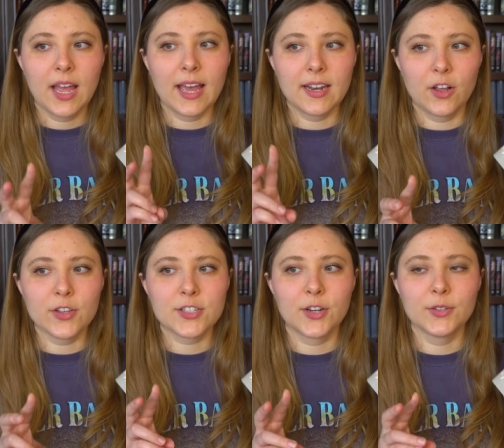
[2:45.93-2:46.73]
and I
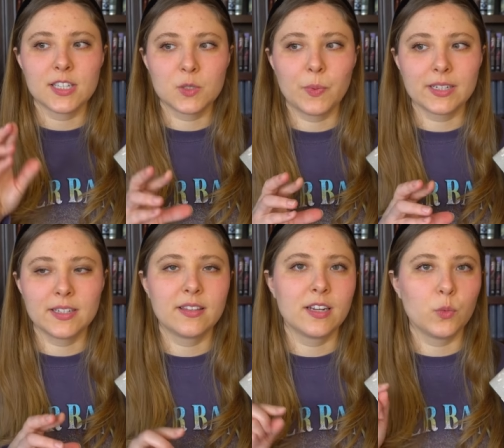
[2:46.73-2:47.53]
also
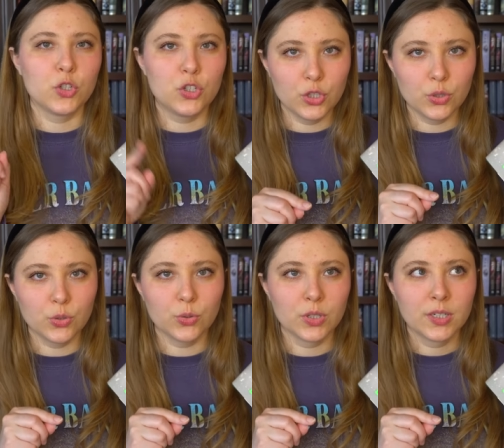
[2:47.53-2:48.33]
suspected that it would
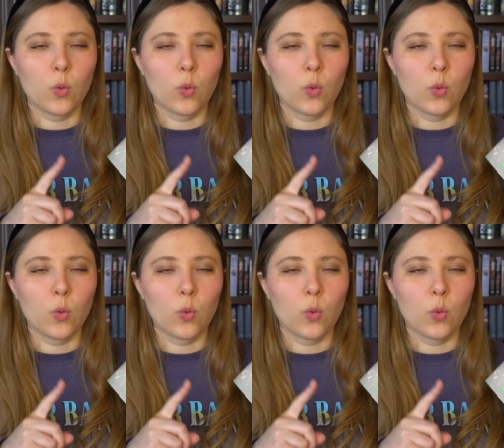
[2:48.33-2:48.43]
do